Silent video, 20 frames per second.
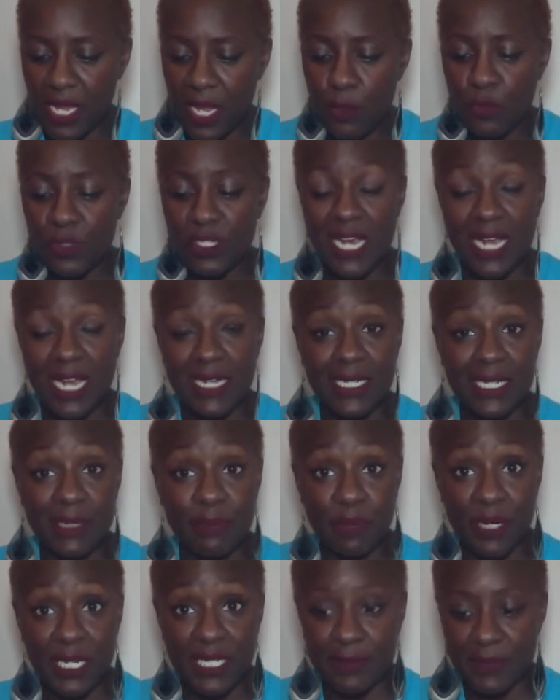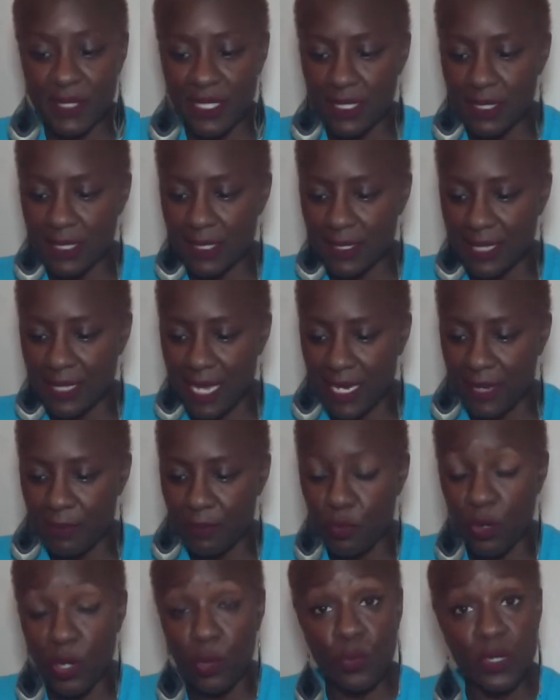Which actually brings me to the
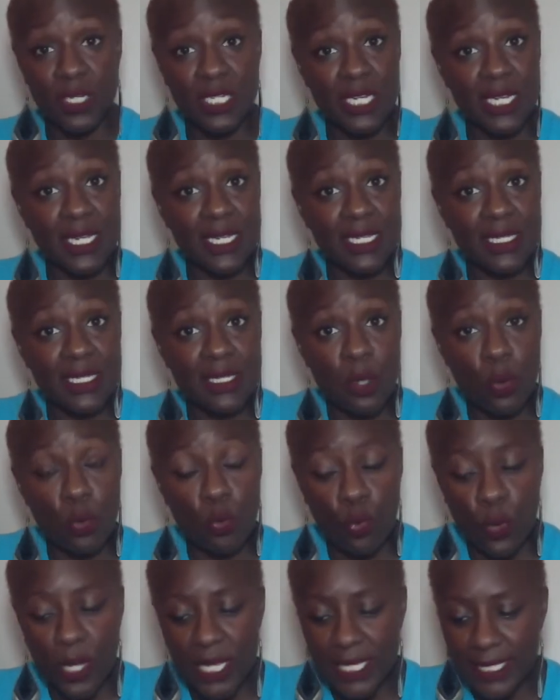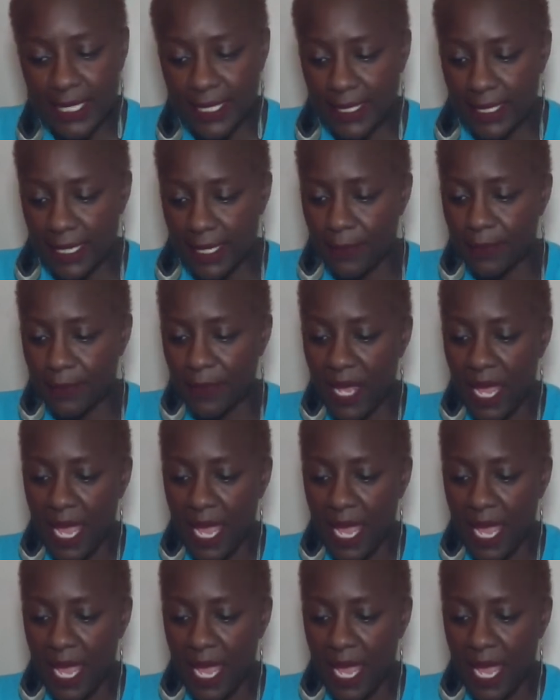second point, which is wisdom.